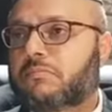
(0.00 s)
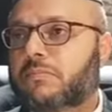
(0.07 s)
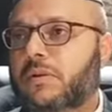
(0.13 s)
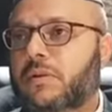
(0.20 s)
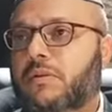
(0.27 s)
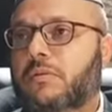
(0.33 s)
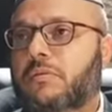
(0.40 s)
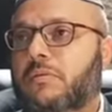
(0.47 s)

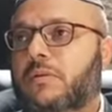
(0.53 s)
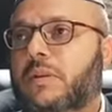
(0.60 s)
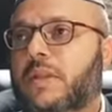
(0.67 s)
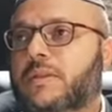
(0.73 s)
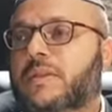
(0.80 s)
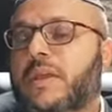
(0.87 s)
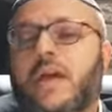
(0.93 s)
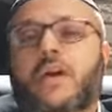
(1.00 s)
You know,
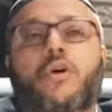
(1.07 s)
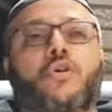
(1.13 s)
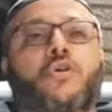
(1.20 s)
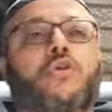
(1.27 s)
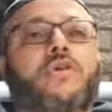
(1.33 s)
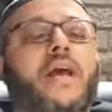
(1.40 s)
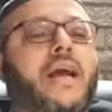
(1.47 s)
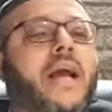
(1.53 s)
let's say a
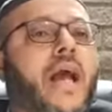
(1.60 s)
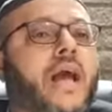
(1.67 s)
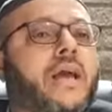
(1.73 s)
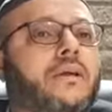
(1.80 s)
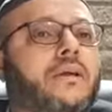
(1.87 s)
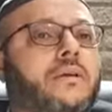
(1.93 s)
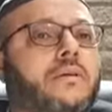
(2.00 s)
corona guy,